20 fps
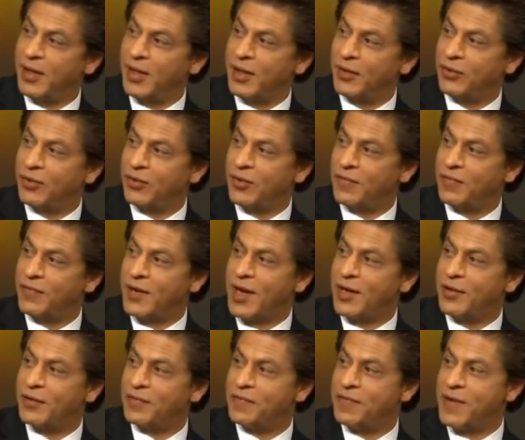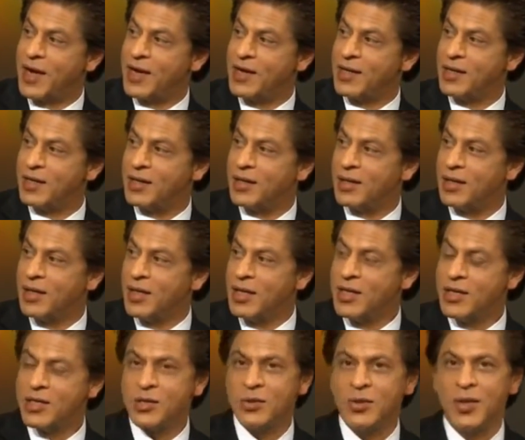Instead of trying to find,
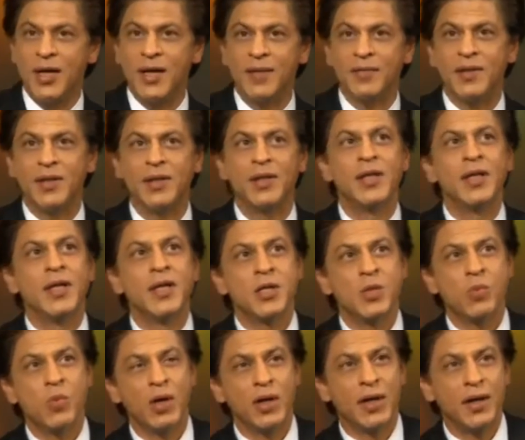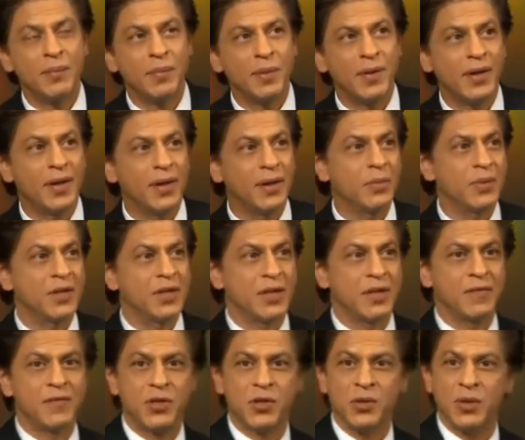so I have a small company which has
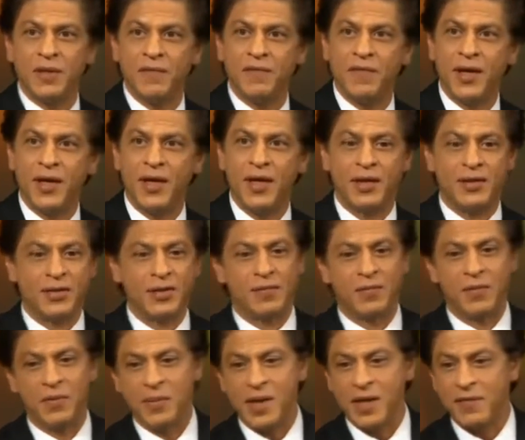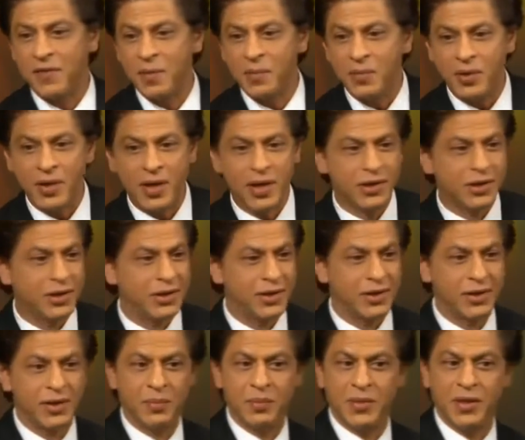a visual effects, and we make film
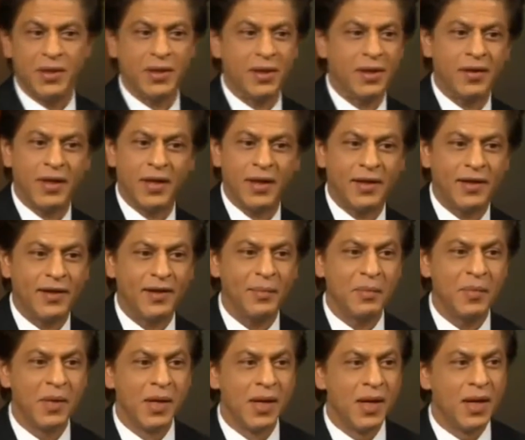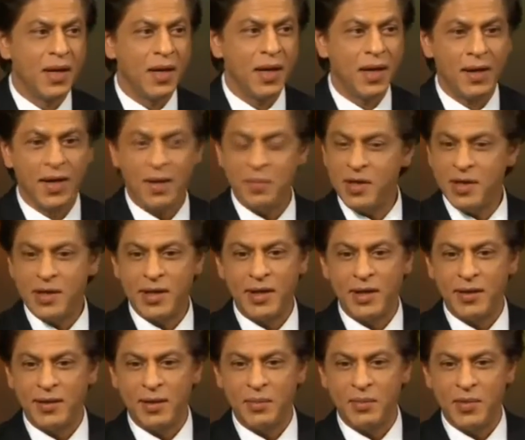production, and we run a cricket team, and I've been
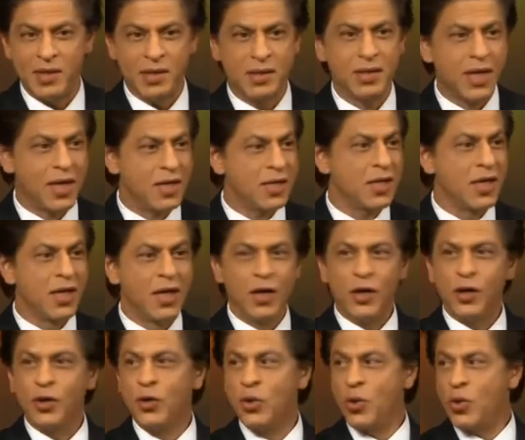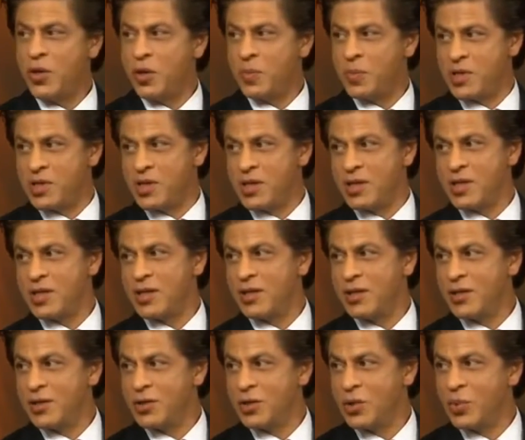telling them, listen guys, grow your business,
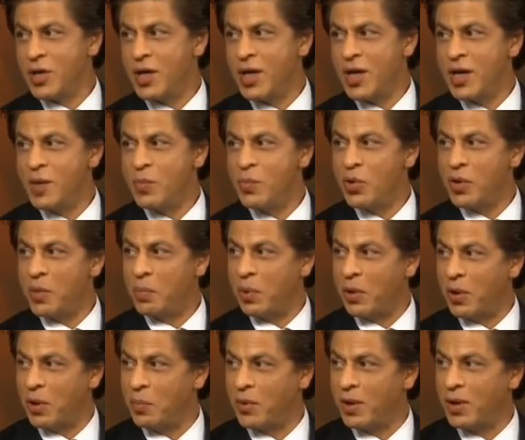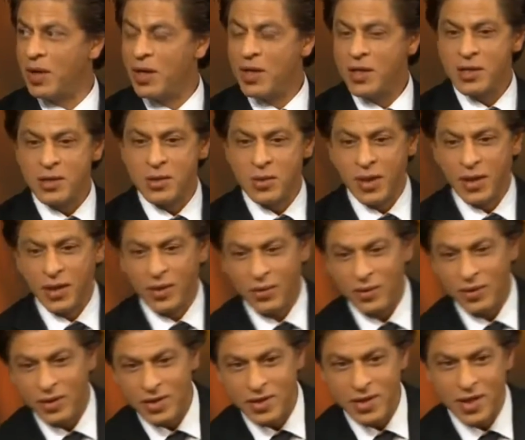so we need more employment, so I get
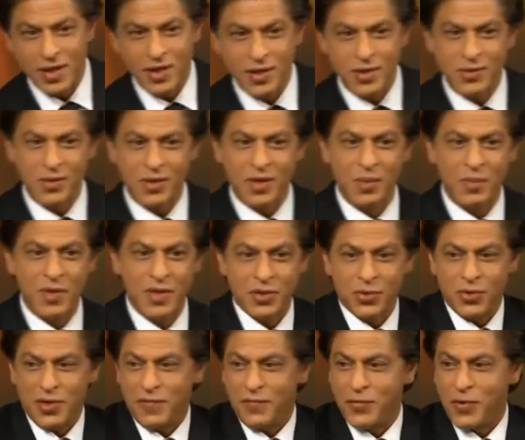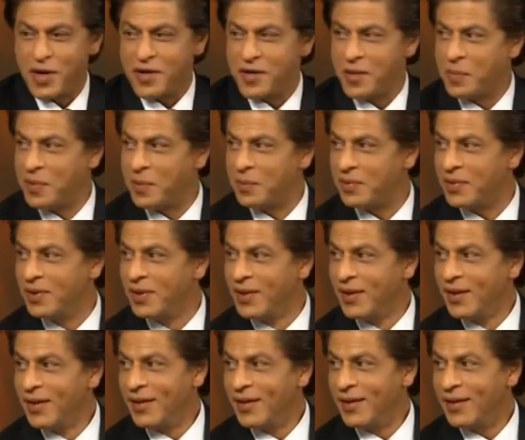all these ladies to come, and it's only 400 people.
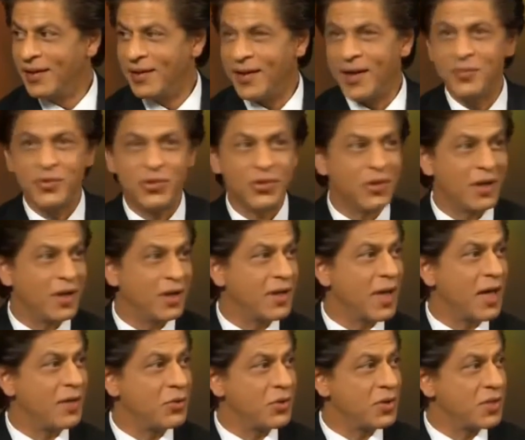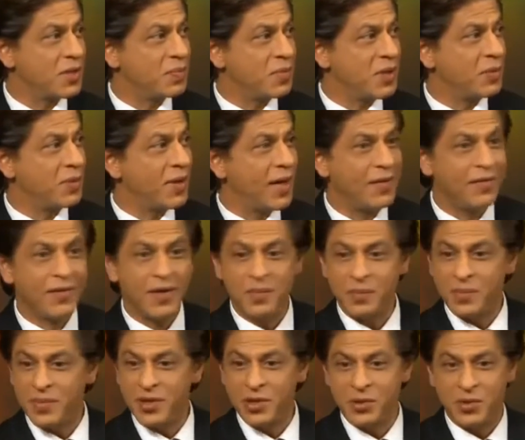And I'm sure at Davos, people have
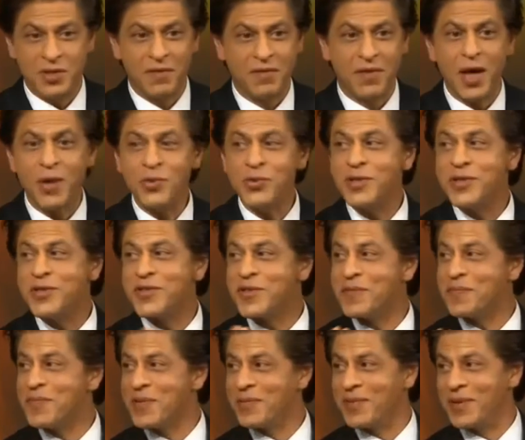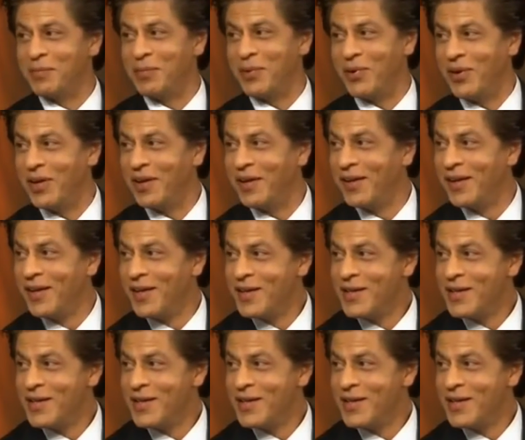companies which have thousands of people employed.